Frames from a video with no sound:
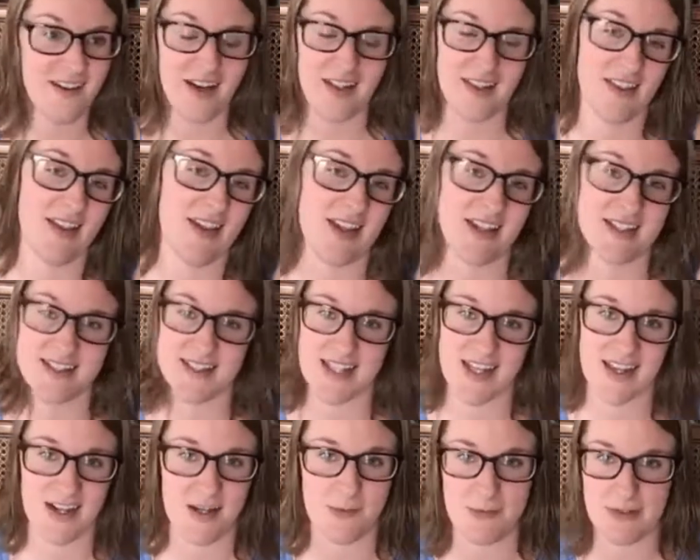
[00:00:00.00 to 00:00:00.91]
Like I
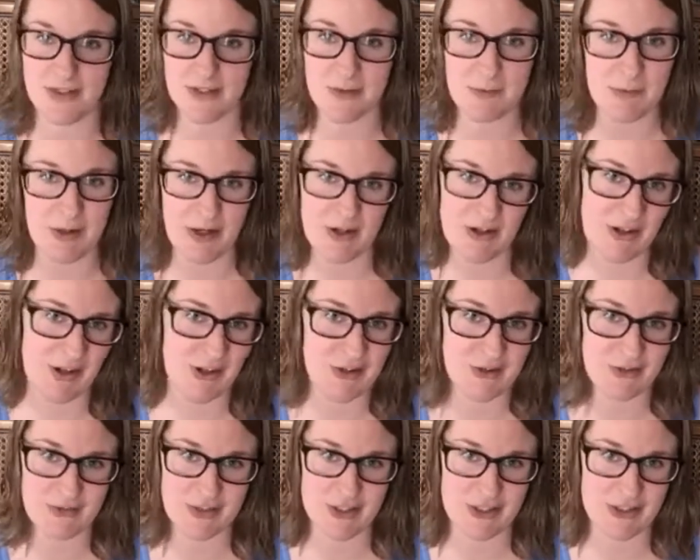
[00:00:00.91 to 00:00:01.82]
said, compared to
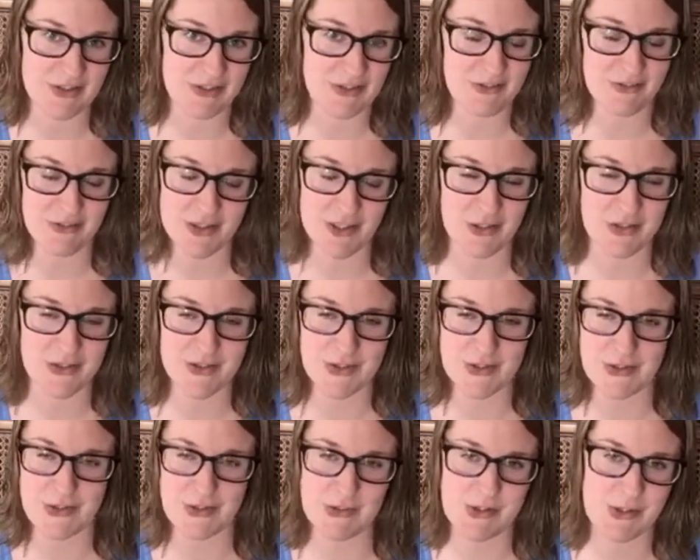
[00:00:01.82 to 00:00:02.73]
other videos
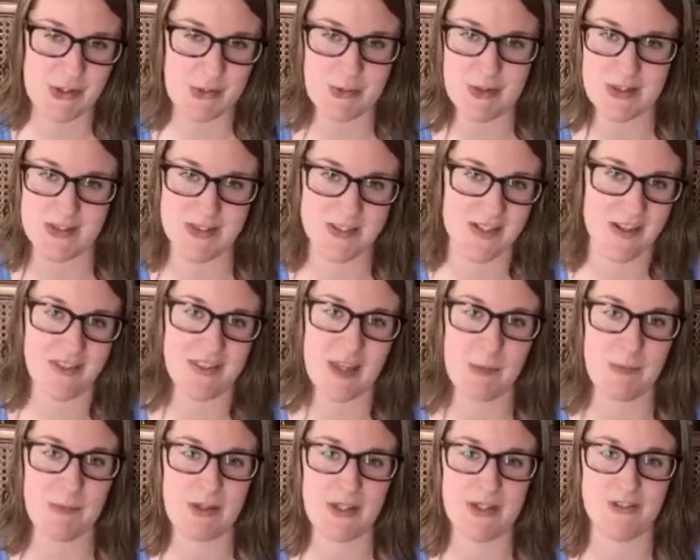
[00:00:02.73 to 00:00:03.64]
on YouTube, that's not
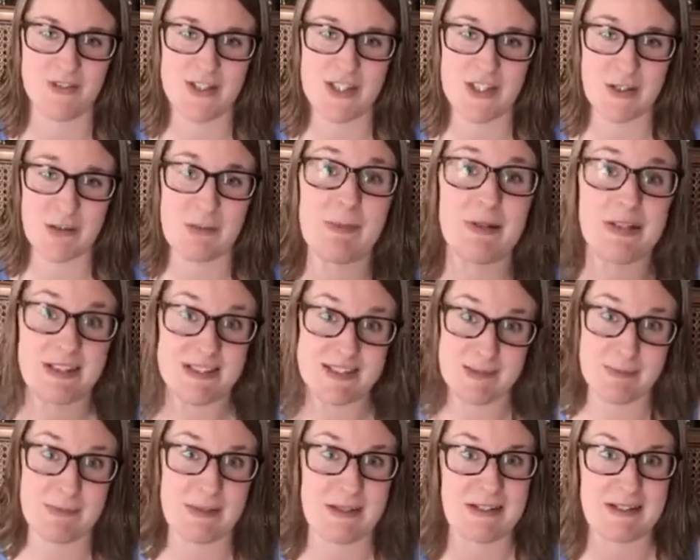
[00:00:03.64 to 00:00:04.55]
that big of a deal, but
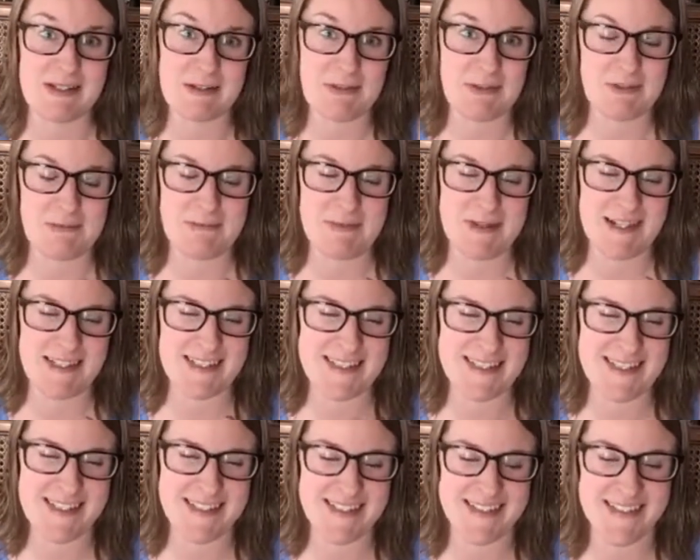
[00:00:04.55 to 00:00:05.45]
it's a big deal to me.
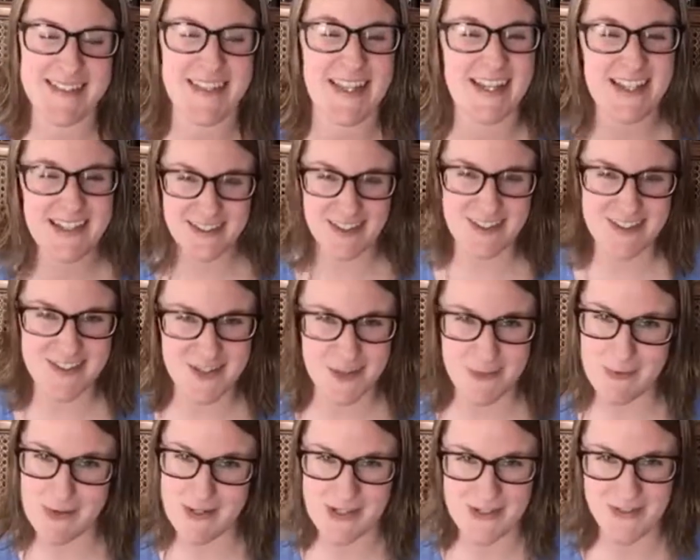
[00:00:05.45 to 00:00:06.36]
So thank y'all so
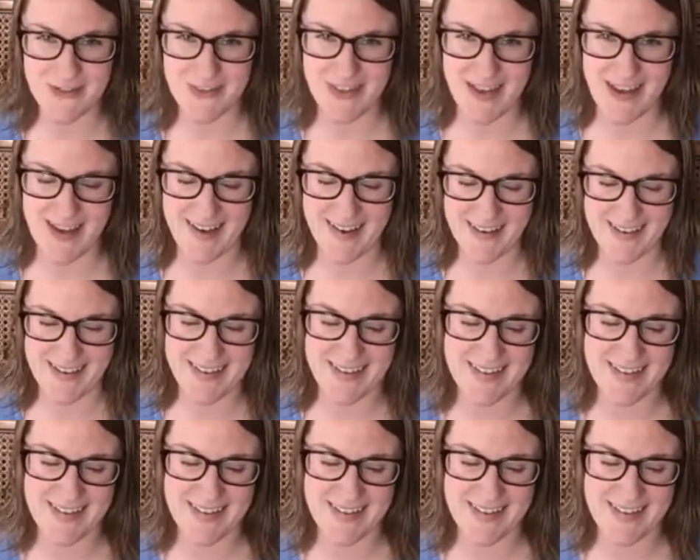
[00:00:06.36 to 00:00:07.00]
much for that.